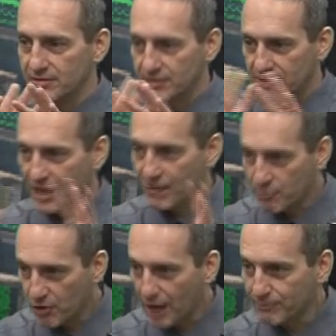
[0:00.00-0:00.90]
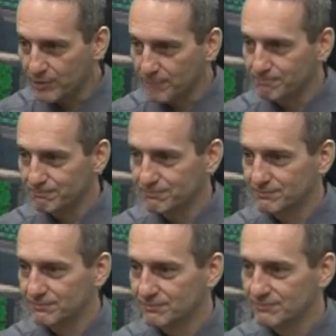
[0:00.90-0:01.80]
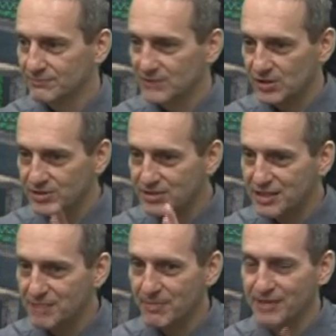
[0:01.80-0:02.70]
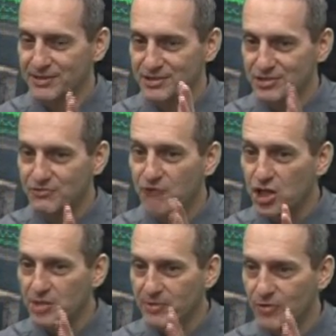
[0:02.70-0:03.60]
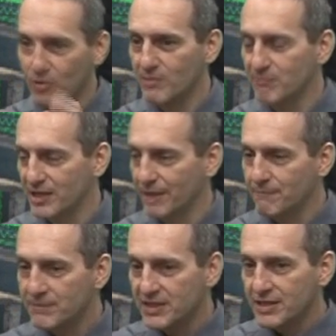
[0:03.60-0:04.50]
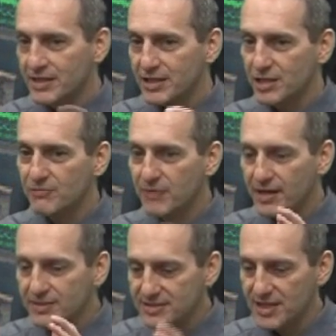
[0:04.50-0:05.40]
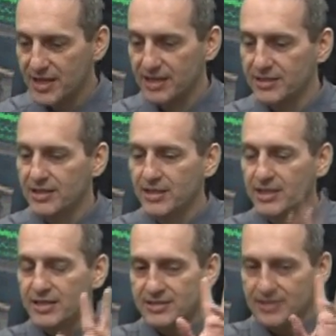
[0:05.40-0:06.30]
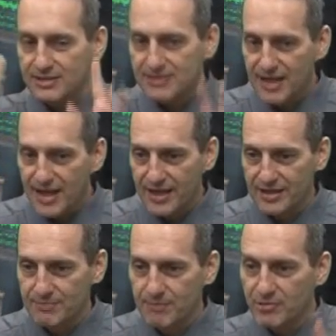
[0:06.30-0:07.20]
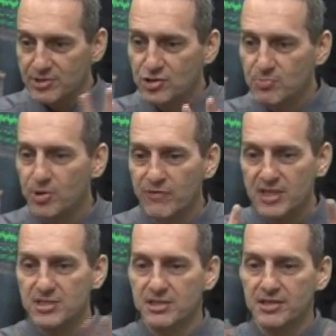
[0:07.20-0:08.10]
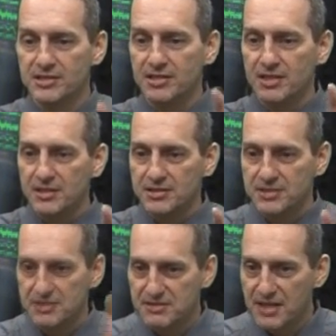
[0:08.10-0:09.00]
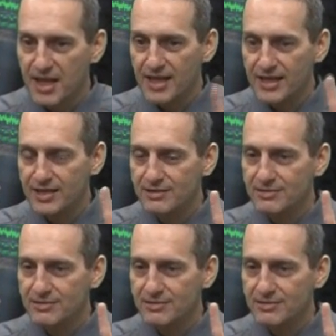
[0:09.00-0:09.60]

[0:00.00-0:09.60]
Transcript: have a problem. Now, let's think about this. Just follow me for 1 minute. If I say, today, my research motivation is, today,